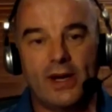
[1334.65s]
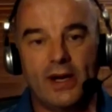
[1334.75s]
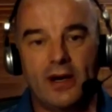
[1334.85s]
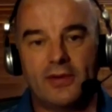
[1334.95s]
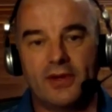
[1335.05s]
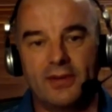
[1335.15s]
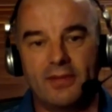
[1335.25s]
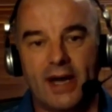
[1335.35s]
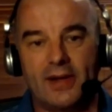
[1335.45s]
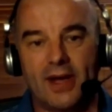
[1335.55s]
we know that
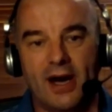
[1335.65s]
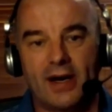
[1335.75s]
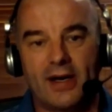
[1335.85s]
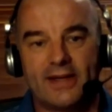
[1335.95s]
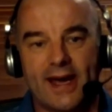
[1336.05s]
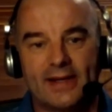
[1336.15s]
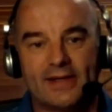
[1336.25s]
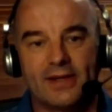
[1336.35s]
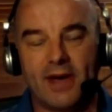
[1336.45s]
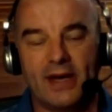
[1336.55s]
the
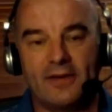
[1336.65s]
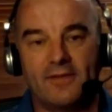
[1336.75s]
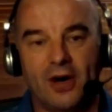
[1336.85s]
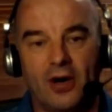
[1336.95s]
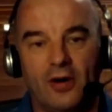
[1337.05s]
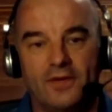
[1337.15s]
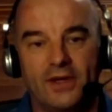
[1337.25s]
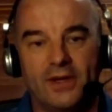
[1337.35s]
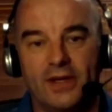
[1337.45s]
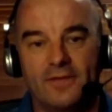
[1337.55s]
architect and the men
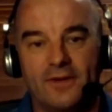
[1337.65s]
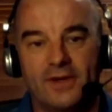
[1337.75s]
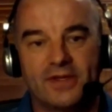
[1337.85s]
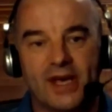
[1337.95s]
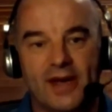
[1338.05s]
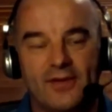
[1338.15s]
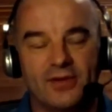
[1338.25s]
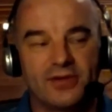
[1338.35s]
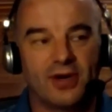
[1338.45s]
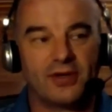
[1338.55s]
involved in the first day of
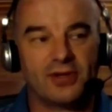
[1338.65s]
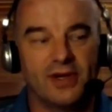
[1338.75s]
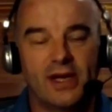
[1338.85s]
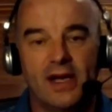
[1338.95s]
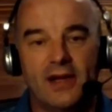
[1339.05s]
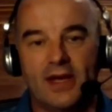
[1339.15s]
construction,